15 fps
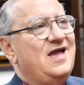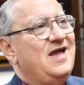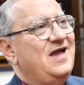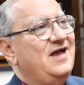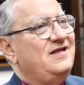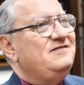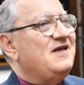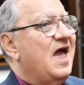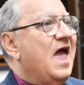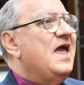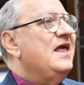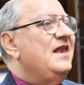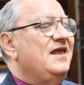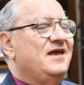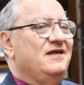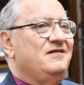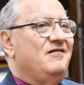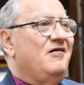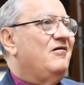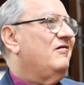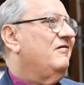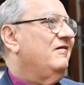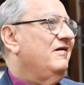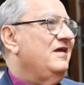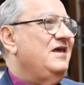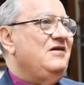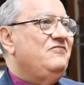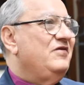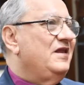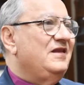and the Anglican are
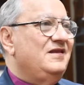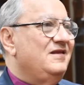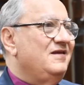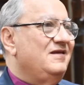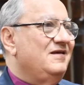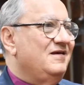even